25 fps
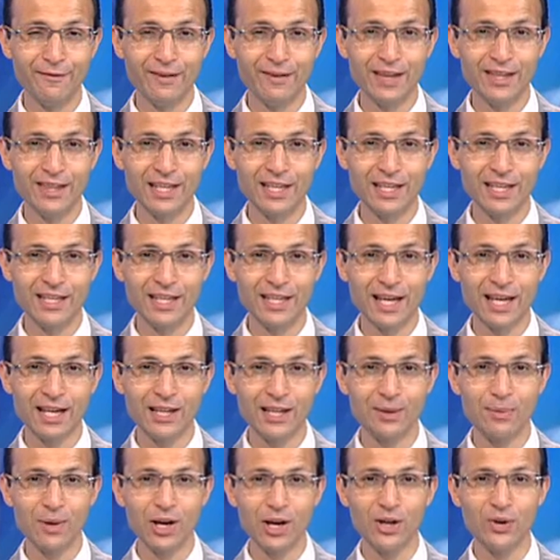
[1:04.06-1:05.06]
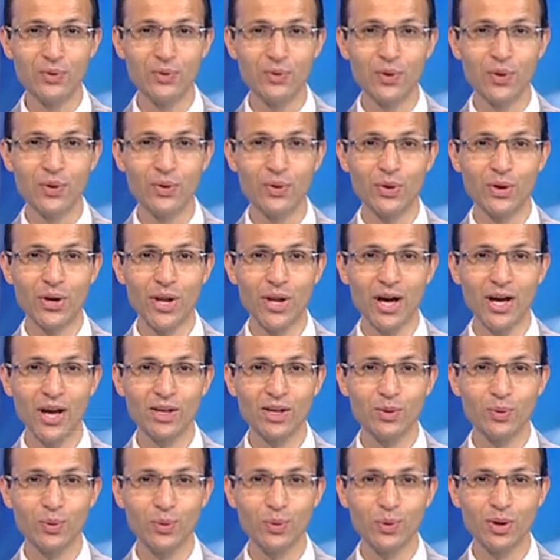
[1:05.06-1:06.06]
the daily debate for
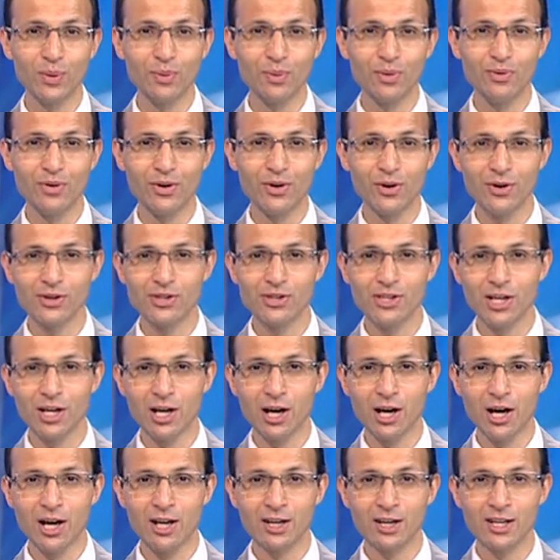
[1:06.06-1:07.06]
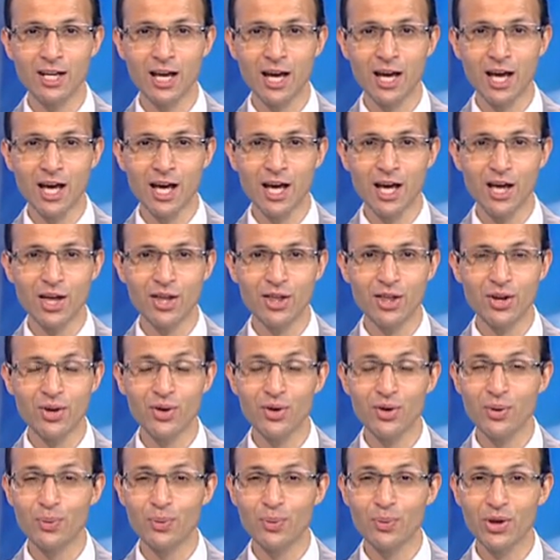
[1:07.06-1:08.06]
tonight, we will be focusing on the
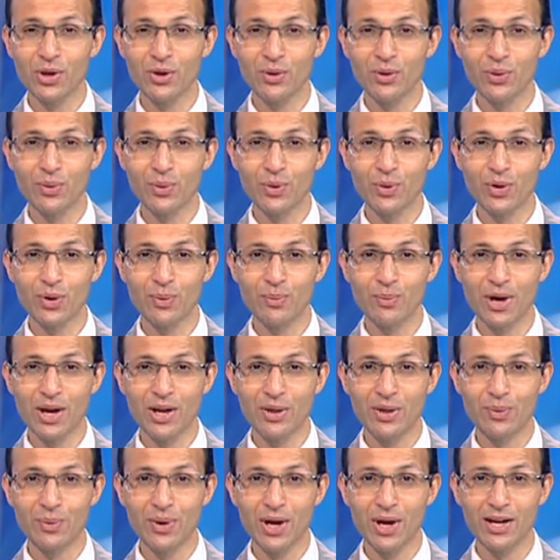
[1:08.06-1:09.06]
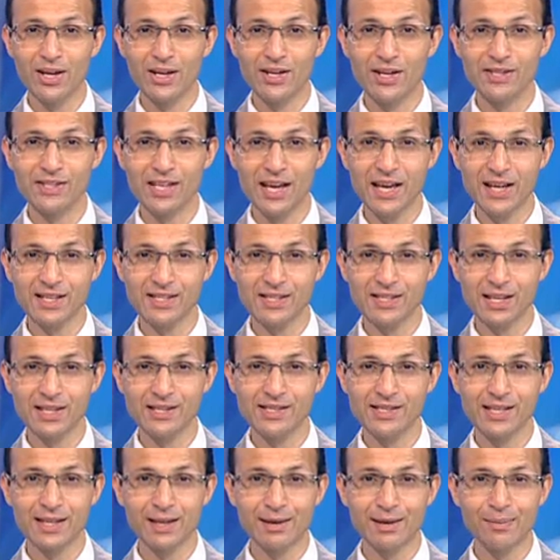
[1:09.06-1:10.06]
European tour made by His
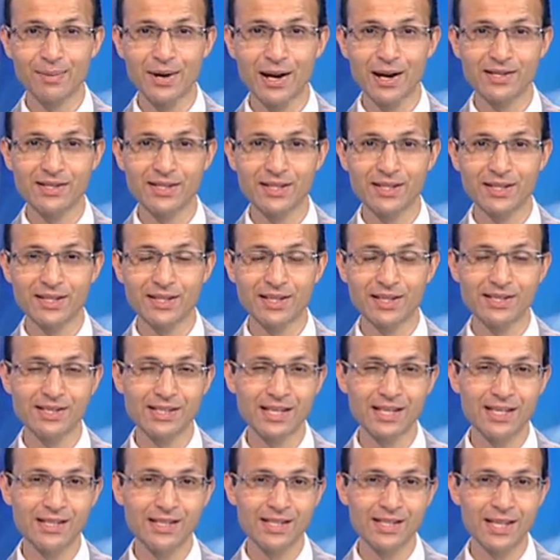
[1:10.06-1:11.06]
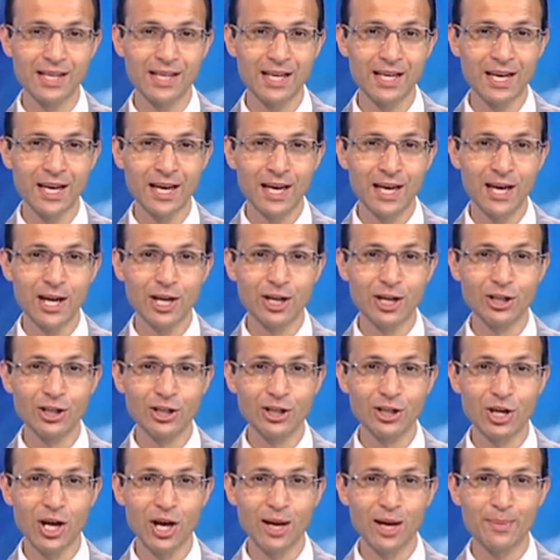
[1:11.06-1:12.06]
Excellency President Sisi in
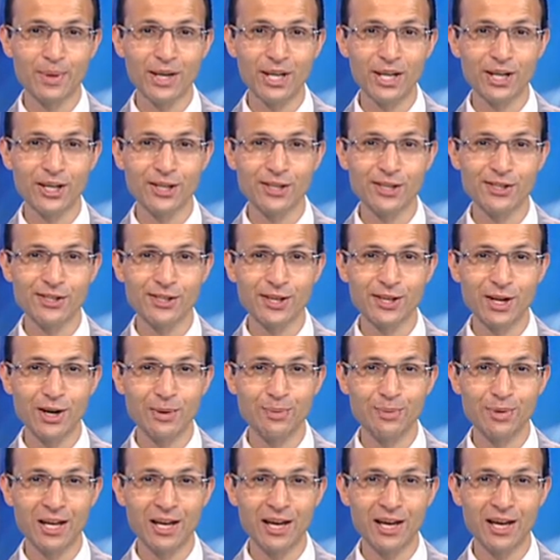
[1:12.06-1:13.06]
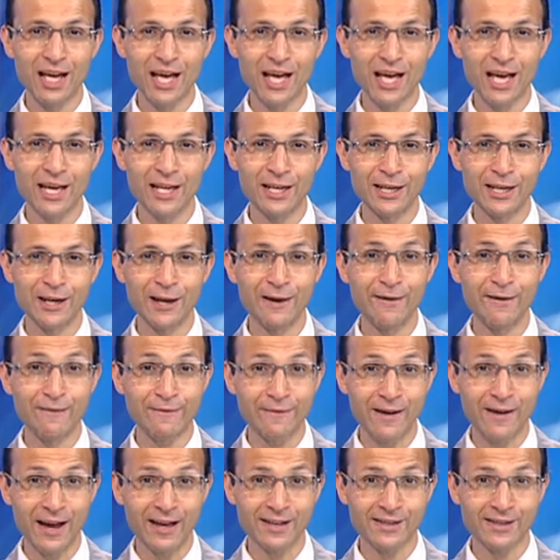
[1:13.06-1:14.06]
Germany, Serbia and
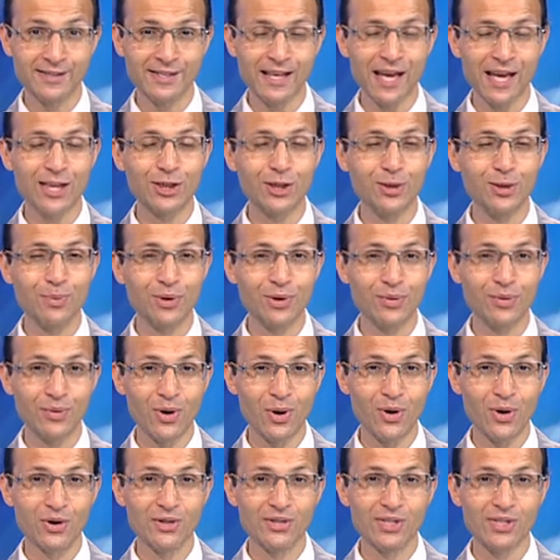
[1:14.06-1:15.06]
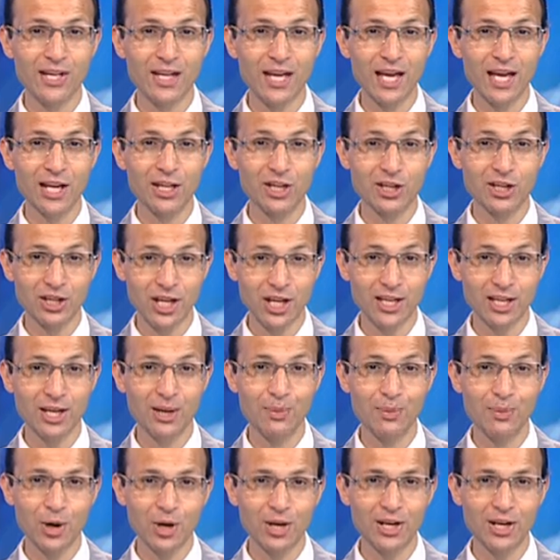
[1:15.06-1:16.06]
France, and to be focusing and
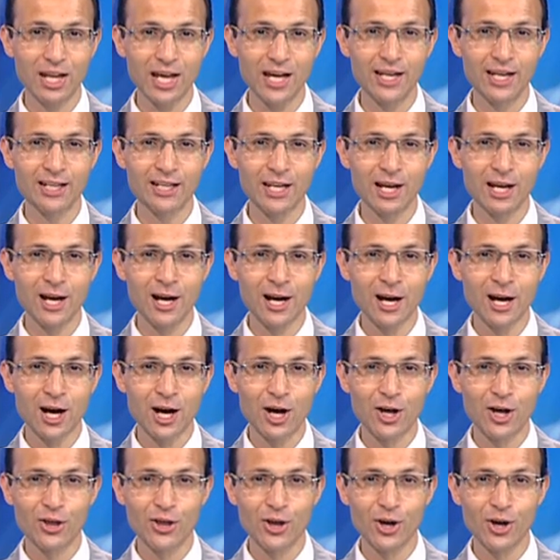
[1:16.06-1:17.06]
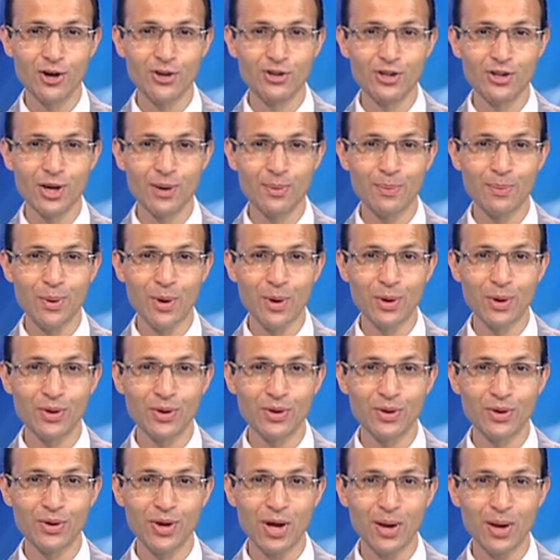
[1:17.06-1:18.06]
shedding more light on those
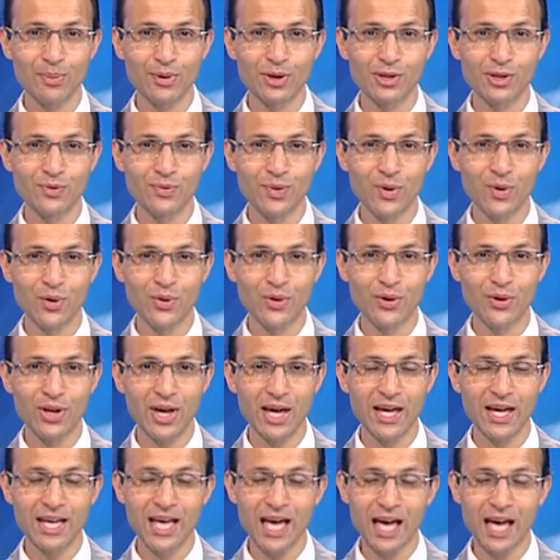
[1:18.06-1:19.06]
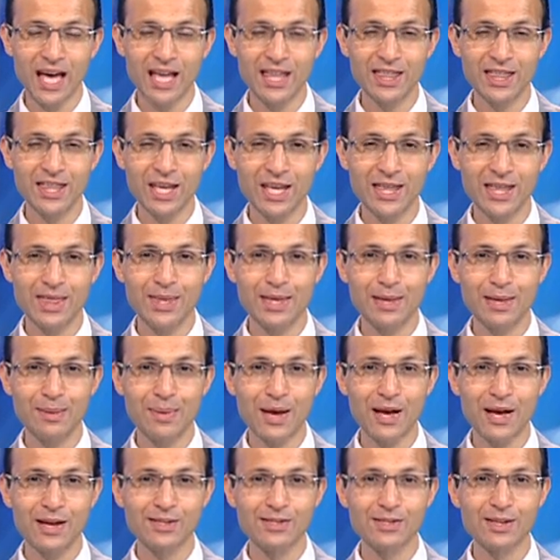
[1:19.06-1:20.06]
important topics for today and in the
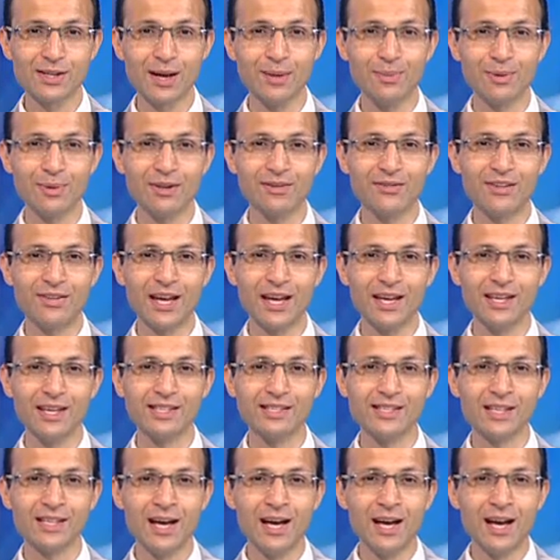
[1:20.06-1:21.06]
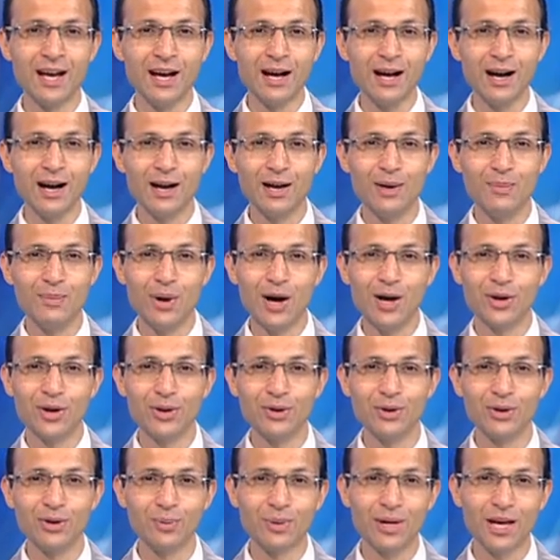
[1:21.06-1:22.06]
past couple of days. I am
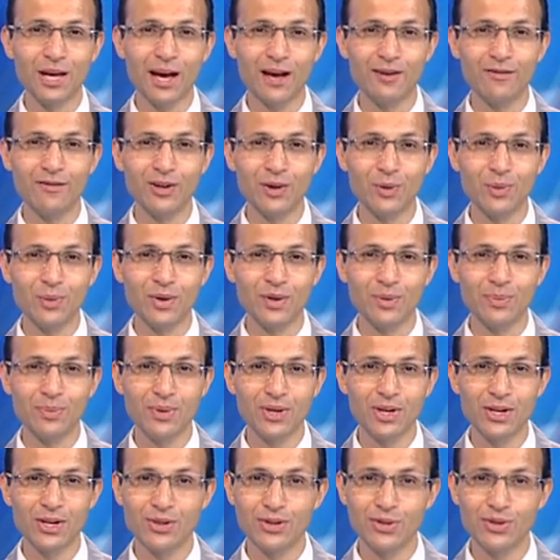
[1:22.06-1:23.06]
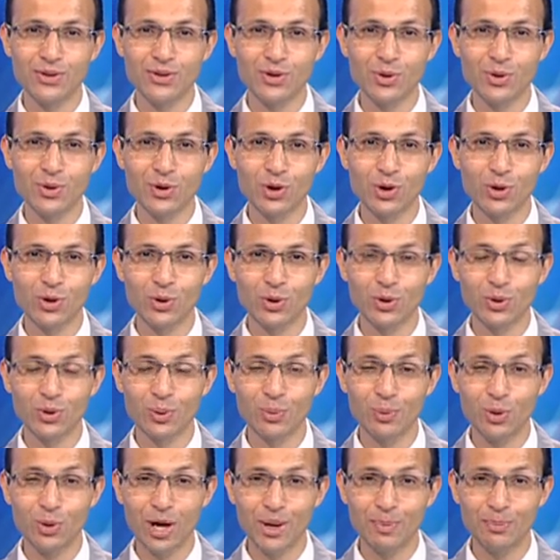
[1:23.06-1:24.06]
honored to be having with me in the studio Dr.
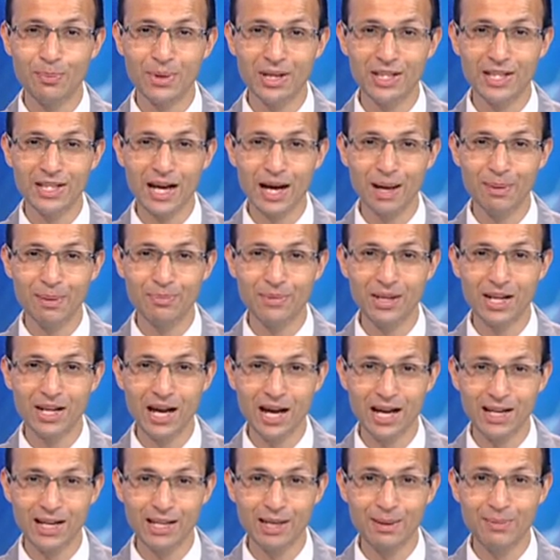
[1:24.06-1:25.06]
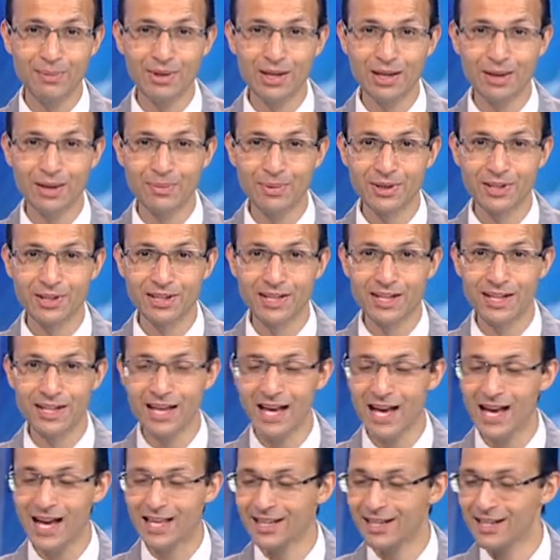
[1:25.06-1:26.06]
Mohamed Abdel Halim, the political
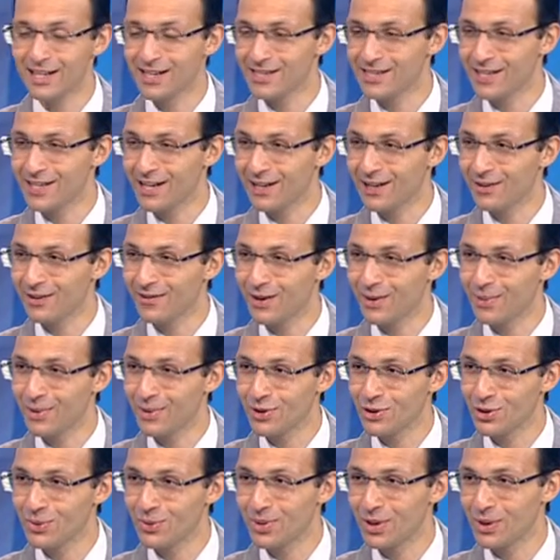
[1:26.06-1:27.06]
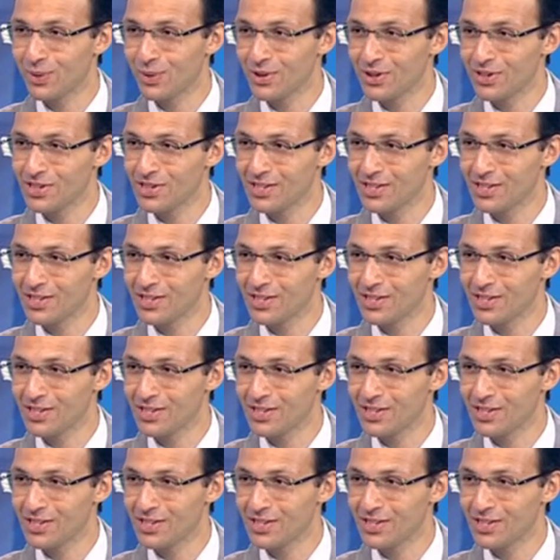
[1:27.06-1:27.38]
analyst. Thank you very much for being with us